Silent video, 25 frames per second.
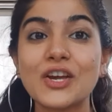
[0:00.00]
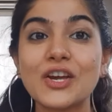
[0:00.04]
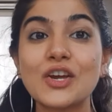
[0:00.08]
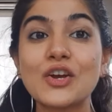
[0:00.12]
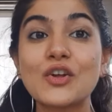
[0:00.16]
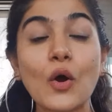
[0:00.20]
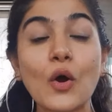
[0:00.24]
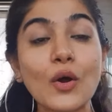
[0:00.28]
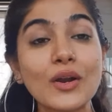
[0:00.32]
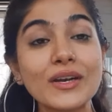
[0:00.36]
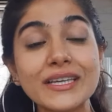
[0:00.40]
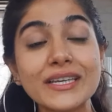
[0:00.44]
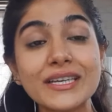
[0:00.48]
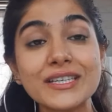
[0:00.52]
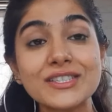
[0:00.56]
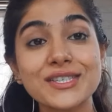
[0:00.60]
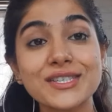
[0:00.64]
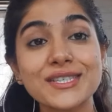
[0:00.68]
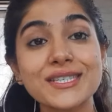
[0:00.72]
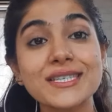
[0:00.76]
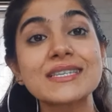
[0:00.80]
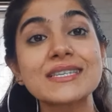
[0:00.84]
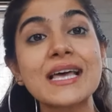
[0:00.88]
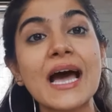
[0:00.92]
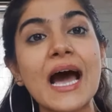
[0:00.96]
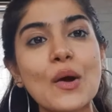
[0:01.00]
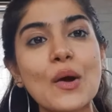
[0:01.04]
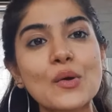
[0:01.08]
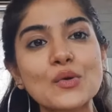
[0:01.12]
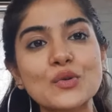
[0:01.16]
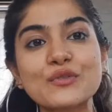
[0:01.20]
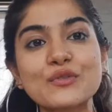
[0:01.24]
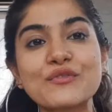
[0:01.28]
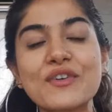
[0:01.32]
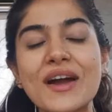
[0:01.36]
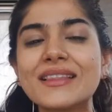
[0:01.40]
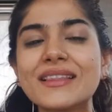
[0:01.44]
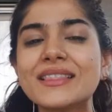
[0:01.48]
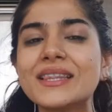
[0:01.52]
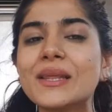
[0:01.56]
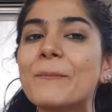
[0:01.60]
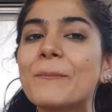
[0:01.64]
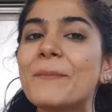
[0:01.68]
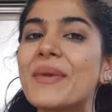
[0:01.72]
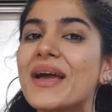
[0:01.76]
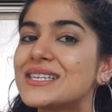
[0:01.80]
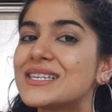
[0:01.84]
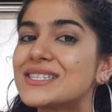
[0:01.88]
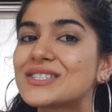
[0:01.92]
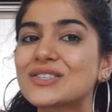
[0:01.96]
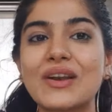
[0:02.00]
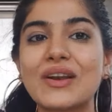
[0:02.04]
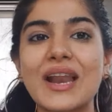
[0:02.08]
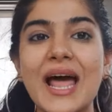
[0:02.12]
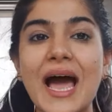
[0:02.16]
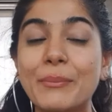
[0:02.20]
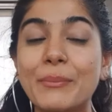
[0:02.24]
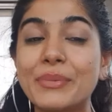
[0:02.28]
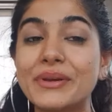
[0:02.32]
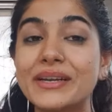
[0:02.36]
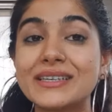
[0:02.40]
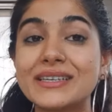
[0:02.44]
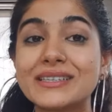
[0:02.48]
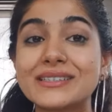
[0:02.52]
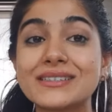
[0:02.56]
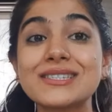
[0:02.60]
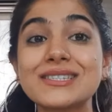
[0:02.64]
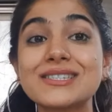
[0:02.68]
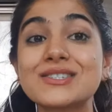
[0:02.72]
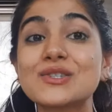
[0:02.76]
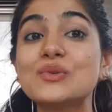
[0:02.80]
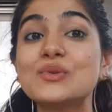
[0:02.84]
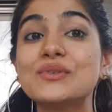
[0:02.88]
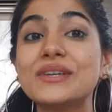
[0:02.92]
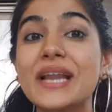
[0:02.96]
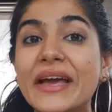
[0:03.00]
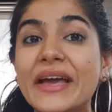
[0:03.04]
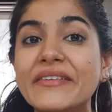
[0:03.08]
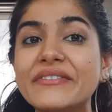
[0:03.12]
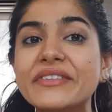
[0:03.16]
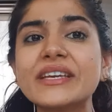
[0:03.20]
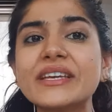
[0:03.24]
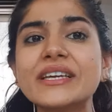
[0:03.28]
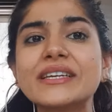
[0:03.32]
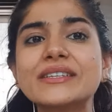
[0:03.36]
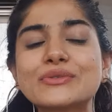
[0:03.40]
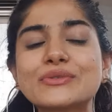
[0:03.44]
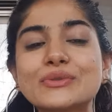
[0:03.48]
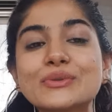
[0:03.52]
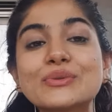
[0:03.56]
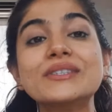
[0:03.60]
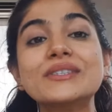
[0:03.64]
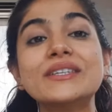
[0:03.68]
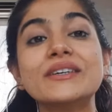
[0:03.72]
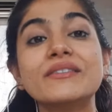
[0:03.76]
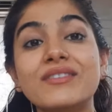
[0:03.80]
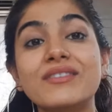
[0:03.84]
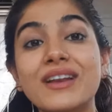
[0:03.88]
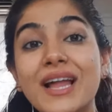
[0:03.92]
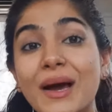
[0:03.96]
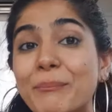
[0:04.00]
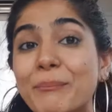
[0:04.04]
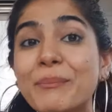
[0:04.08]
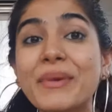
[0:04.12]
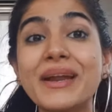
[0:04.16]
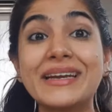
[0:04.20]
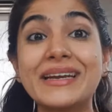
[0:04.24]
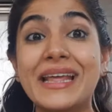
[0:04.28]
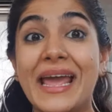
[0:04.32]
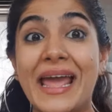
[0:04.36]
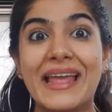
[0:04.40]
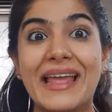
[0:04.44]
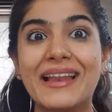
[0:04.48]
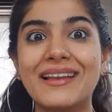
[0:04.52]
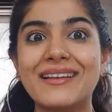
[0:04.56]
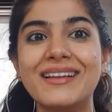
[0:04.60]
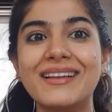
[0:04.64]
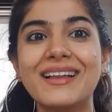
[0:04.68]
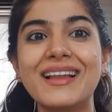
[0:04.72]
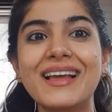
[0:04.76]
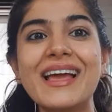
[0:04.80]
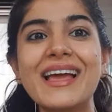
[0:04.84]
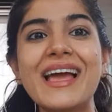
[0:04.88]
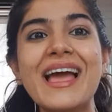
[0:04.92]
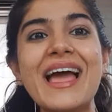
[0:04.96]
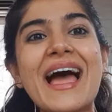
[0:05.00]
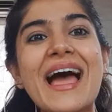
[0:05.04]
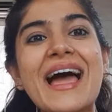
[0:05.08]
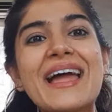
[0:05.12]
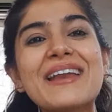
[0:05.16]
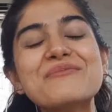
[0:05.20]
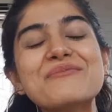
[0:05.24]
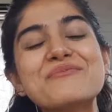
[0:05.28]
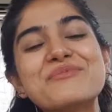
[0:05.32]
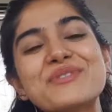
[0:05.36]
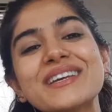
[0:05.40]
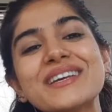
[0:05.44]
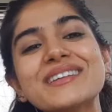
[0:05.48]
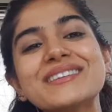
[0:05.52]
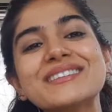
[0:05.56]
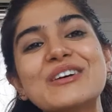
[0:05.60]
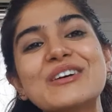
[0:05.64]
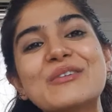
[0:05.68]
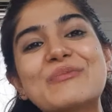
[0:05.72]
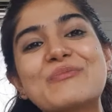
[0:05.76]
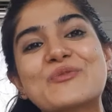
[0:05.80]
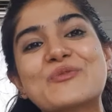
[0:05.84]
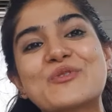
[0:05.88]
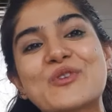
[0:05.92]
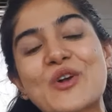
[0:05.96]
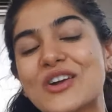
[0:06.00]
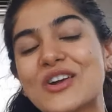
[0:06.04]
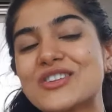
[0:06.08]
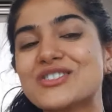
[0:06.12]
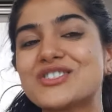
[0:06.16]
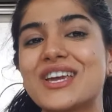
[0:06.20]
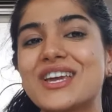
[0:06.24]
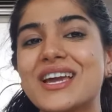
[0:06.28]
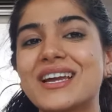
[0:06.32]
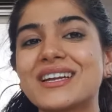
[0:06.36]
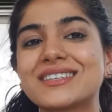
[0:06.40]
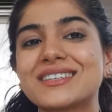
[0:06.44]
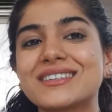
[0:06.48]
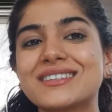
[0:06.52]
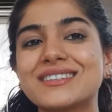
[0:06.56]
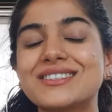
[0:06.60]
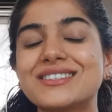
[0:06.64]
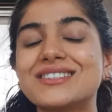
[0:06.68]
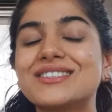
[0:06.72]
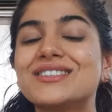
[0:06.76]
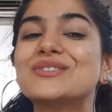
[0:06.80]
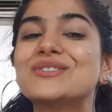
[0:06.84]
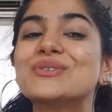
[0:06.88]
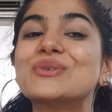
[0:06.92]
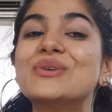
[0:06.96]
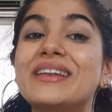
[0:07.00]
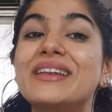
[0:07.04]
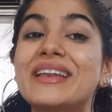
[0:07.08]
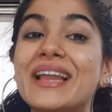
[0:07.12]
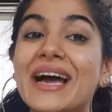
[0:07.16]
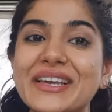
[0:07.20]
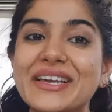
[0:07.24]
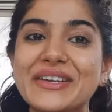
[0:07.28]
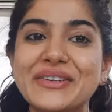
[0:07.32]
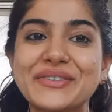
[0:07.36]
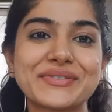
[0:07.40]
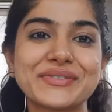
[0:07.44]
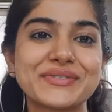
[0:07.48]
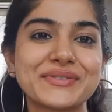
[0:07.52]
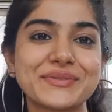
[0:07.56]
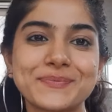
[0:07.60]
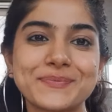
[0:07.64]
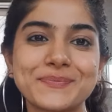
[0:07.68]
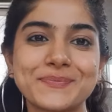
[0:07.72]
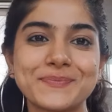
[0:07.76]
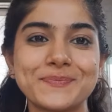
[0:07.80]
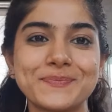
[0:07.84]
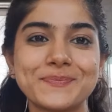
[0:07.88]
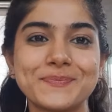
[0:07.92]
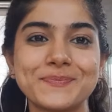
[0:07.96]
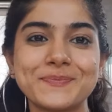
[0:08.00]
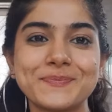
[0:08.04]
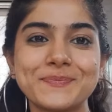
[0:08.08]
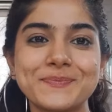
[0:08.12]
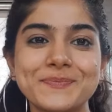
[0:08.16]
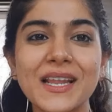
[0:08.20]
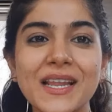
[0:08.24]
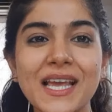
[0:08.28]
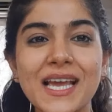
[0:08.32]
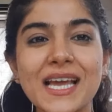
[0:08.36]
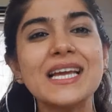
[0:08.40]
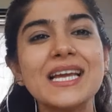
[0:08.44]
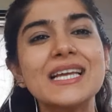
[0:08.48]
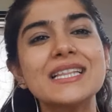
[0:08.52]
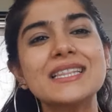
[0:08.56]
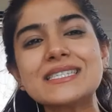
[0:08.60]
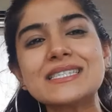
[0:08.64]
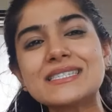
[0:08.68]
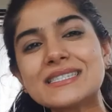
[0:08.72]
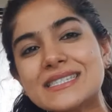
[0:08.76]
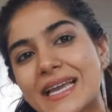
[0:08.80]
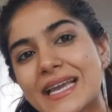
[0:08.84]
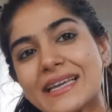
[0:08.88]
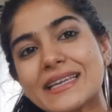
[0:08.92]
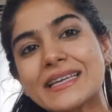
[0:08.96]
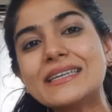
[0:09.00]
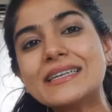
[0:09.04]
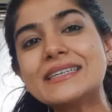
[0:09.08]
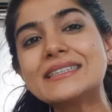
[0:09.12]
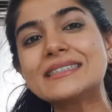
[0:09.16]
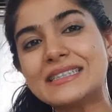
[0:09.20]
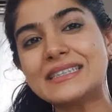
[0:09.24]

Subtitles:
Ron teaches us how to find the best collaborators to navigate through development hell and bring the project to life. The second